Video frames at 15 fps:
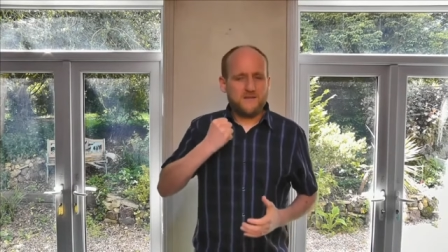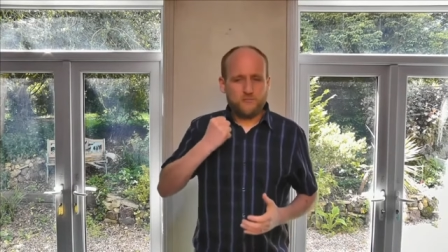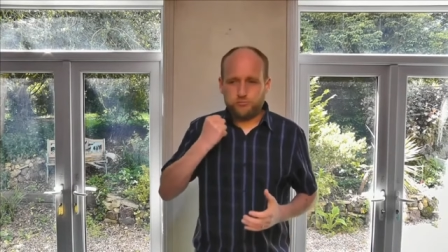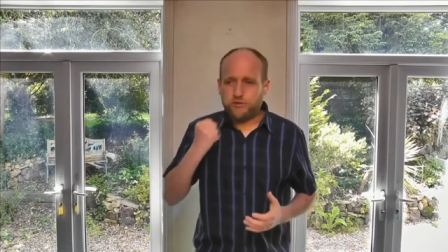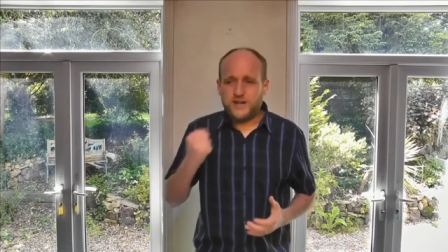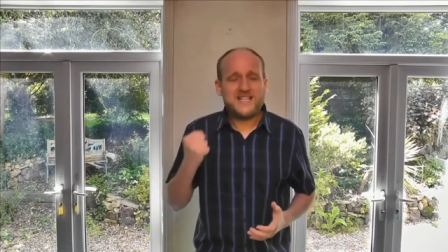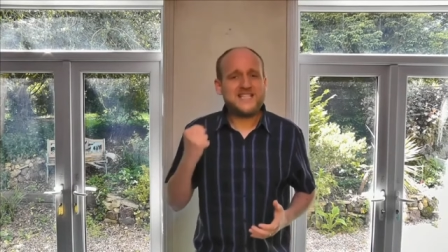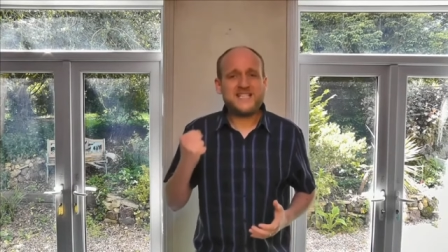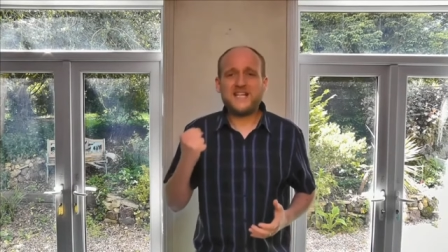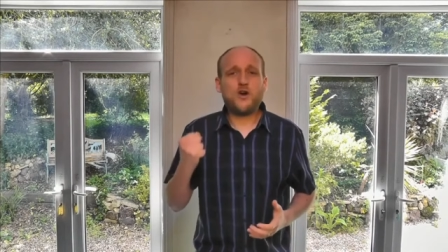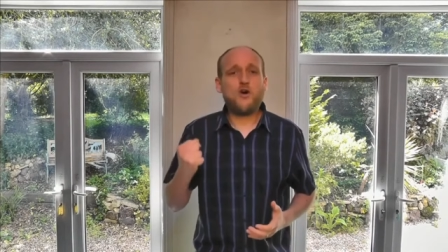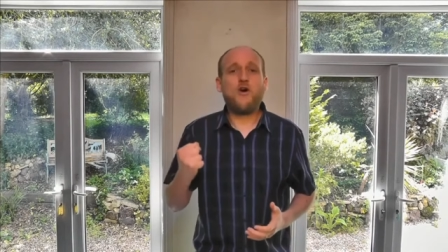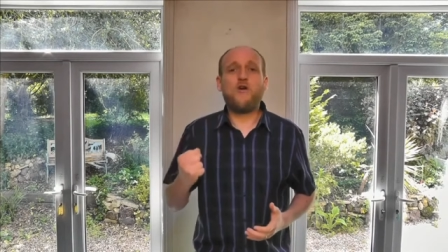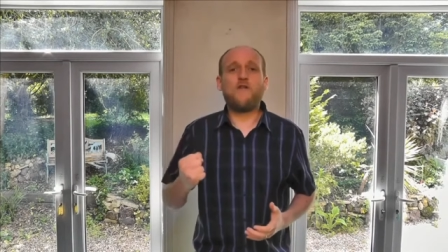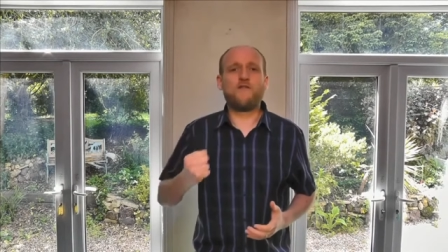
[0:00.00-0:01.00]
risks it
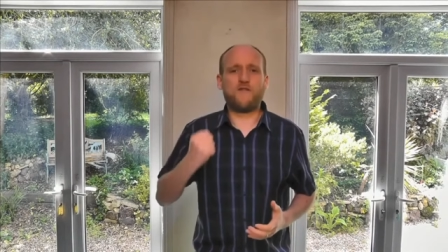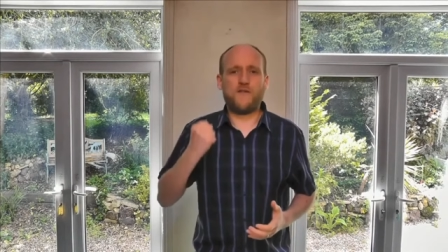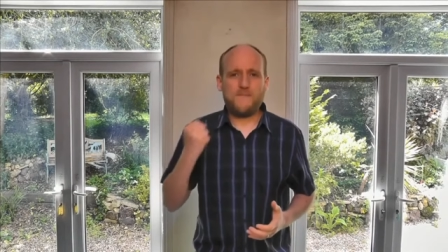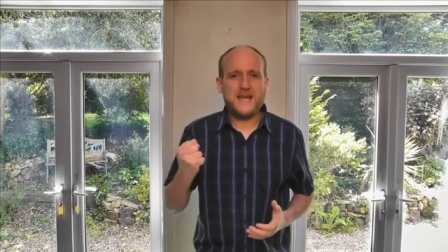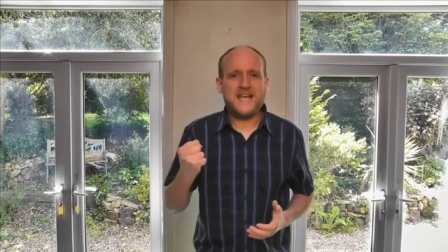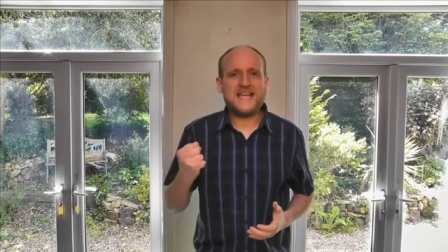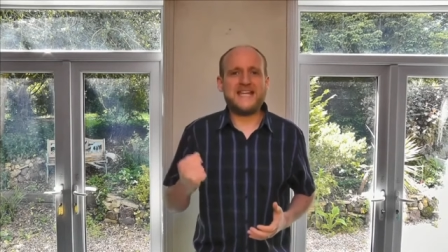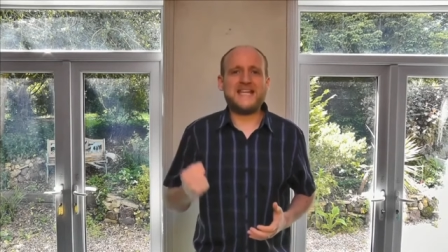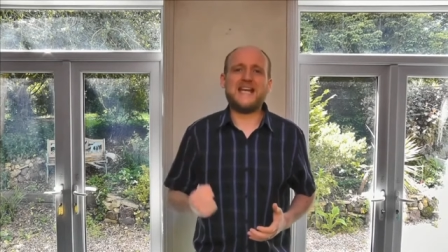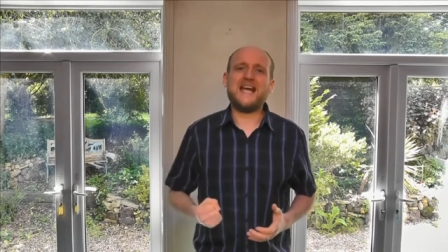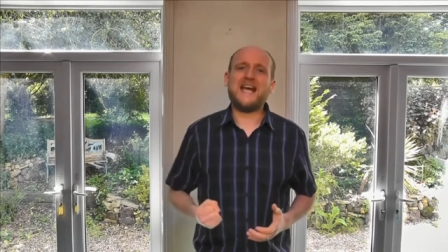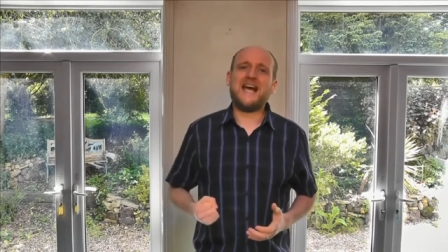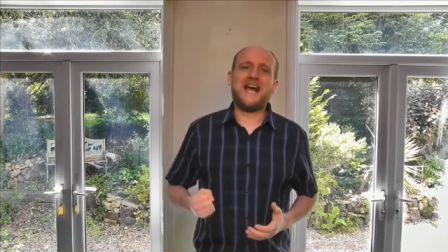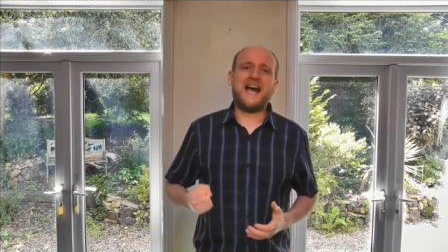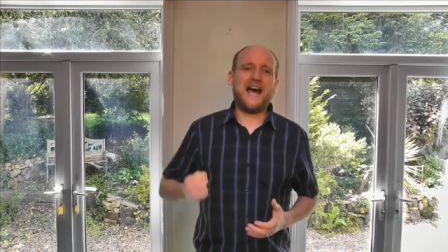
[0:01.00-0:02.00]
all for me
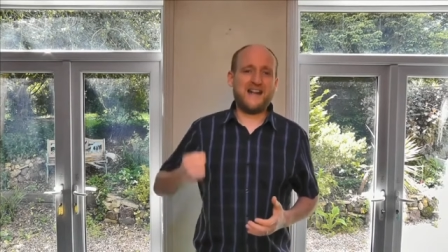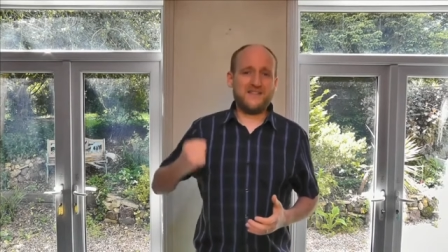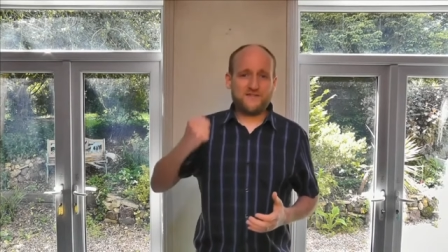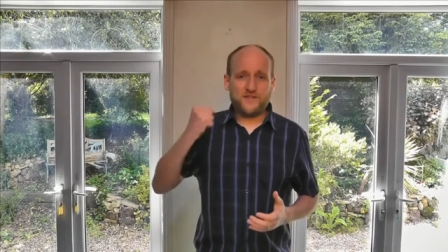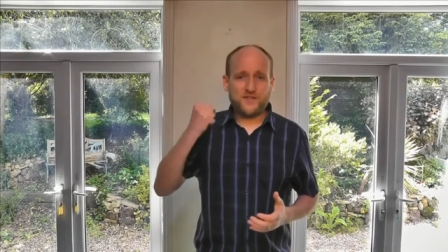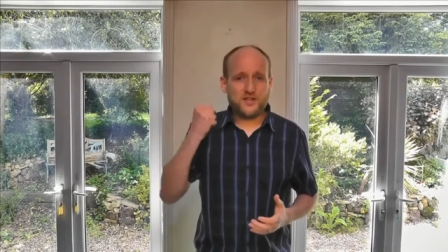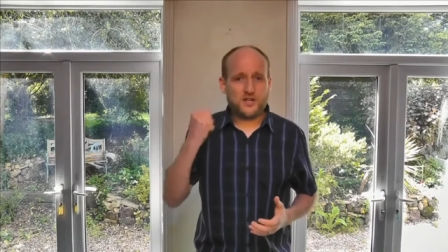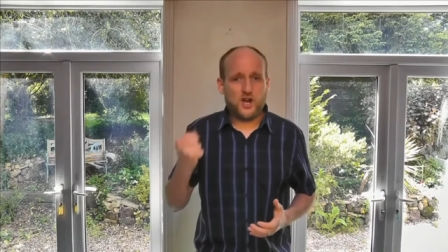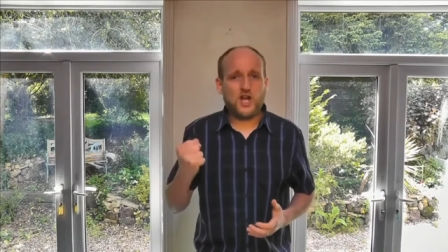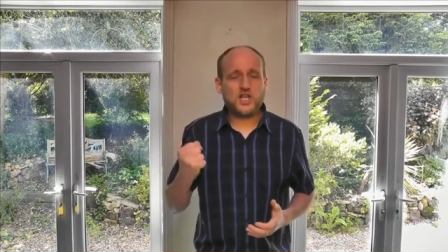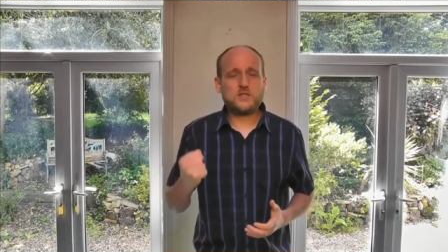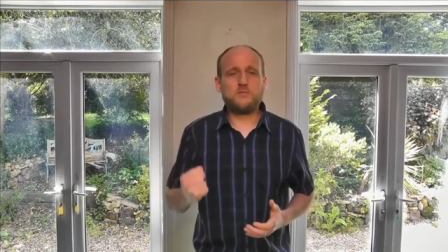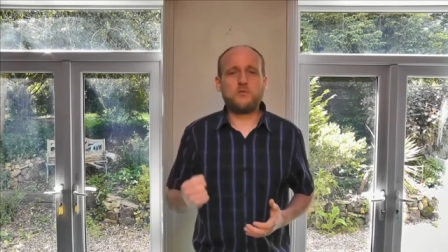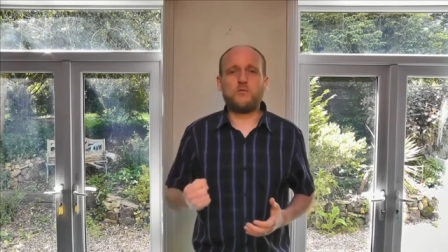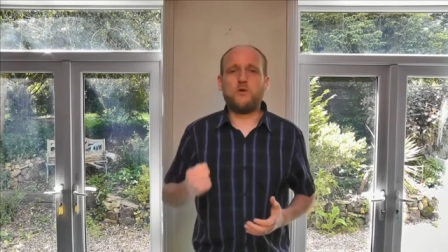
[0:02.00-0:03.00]
and for the
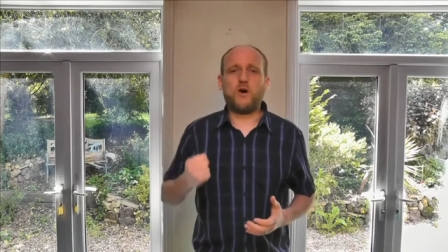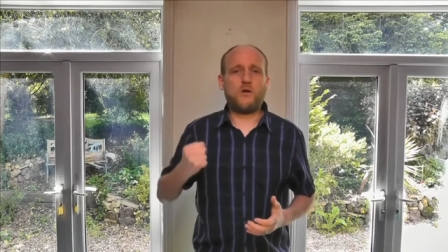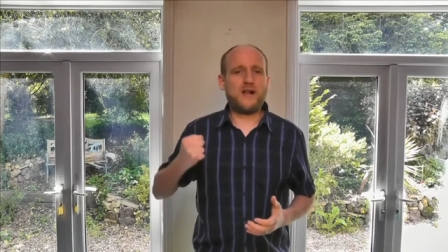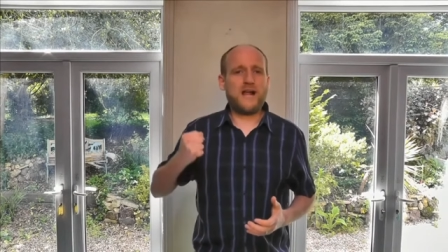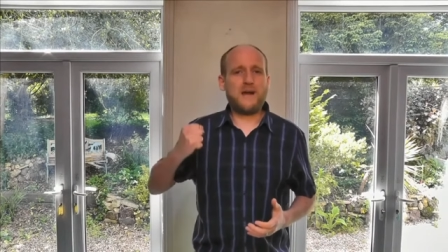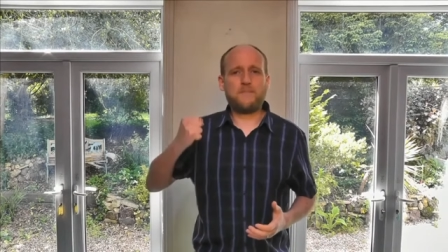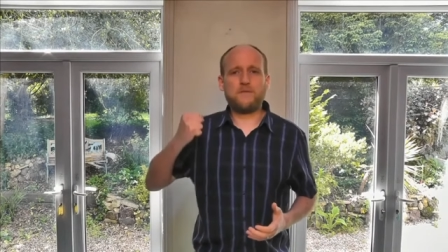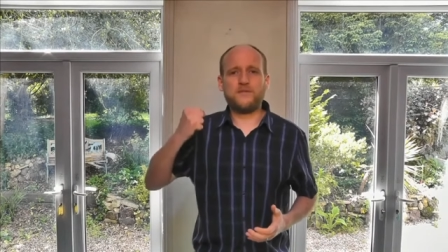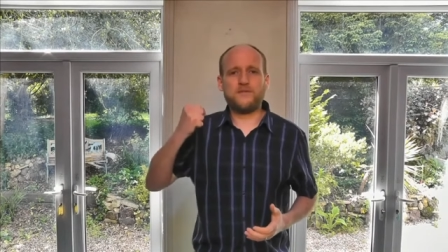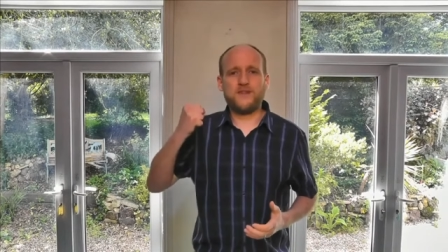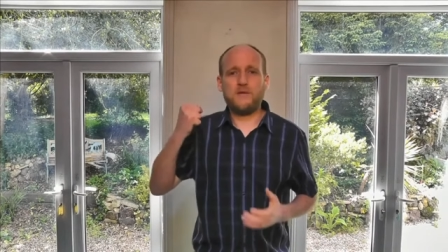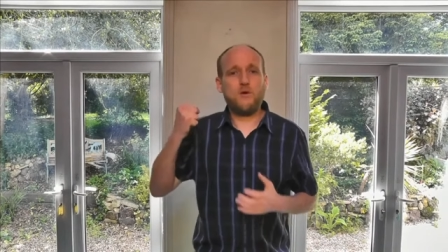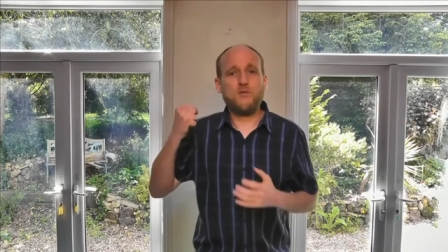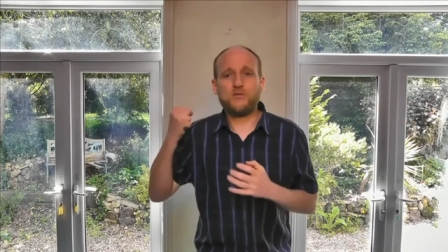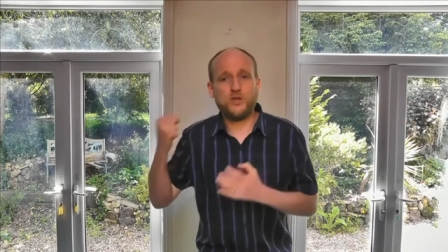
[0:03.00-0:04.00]
gospel, what will happen?
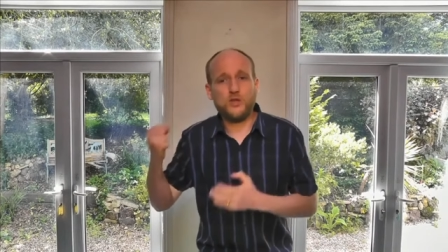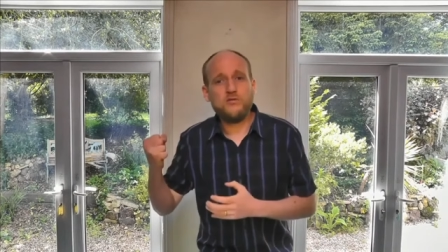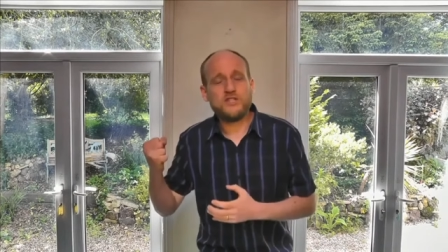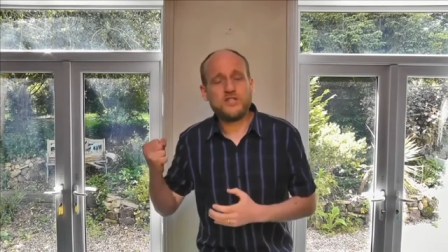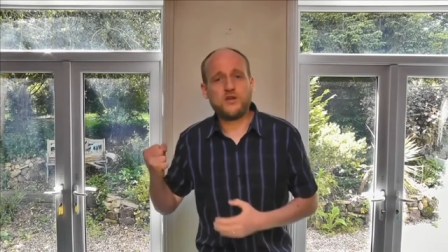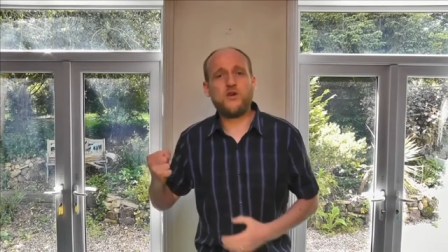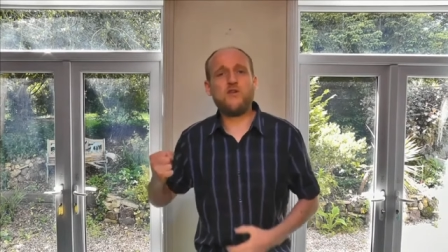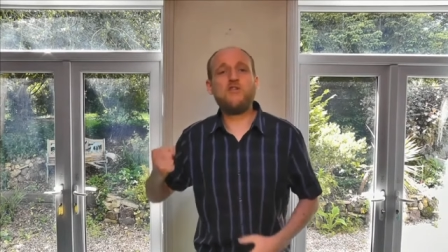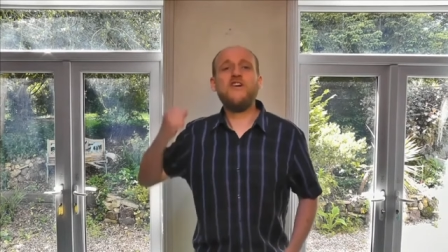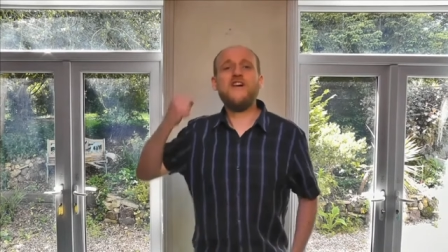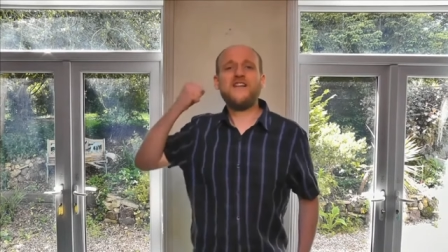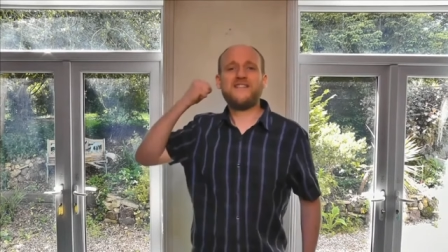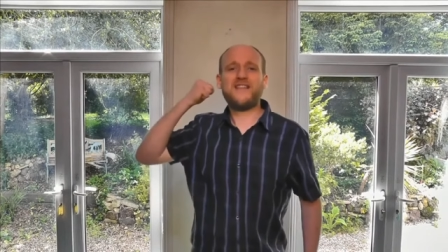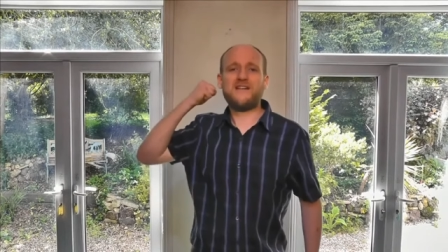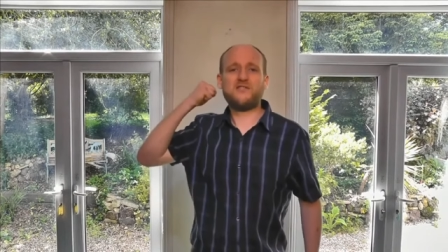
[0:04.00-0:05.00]
They won't lose it all,
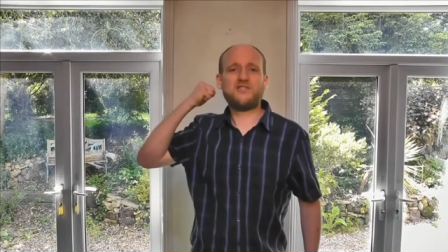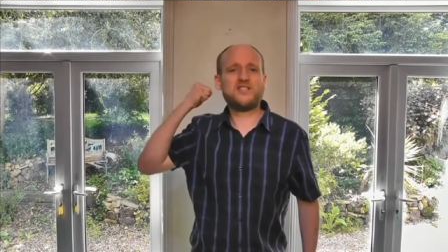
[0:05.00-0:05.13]
they'll